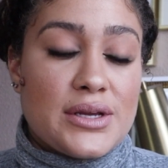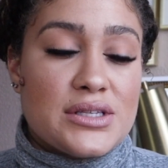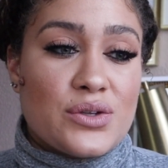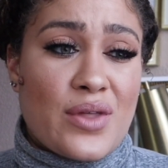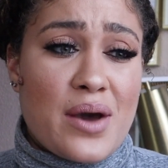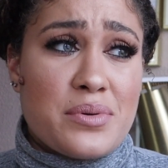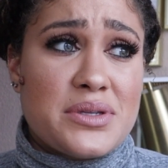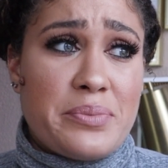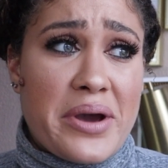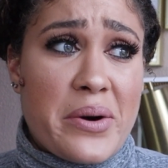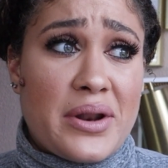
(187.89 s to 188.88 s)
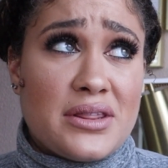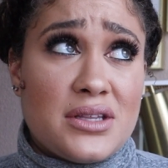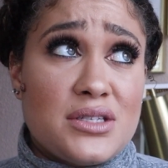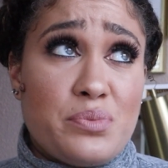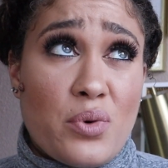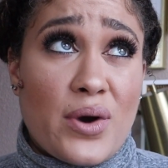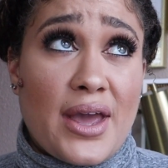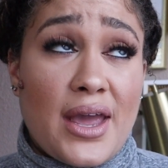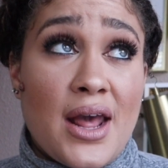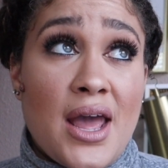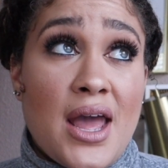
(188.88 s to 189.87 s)
And so that was about, at this
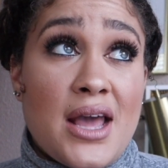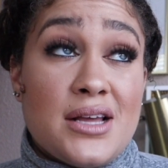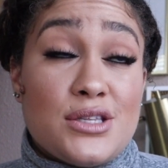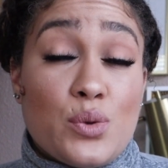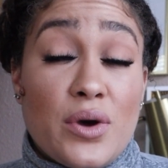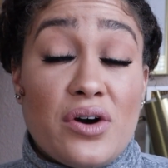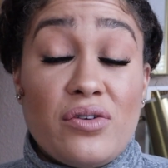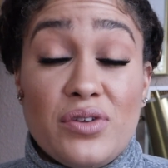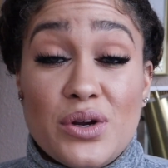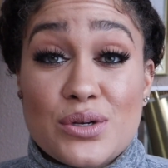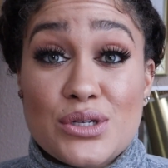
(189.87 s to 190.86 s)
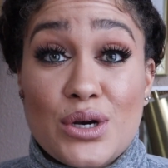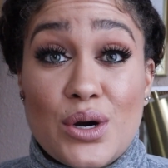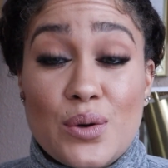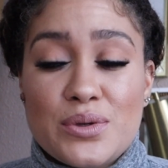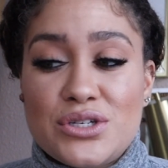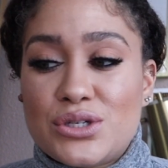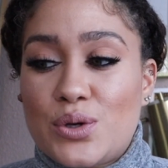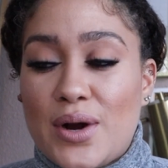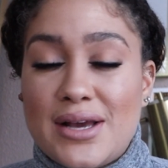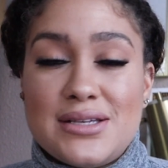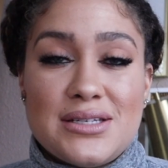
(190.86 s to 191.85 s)
point, 12 years ago, which is
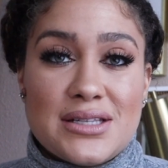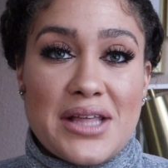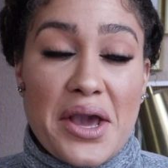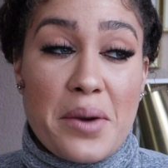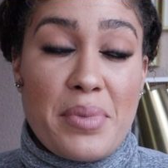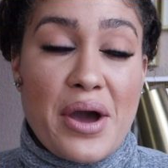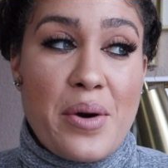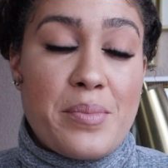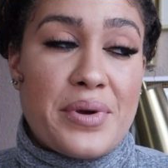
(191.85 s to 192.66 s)
crazy to think about.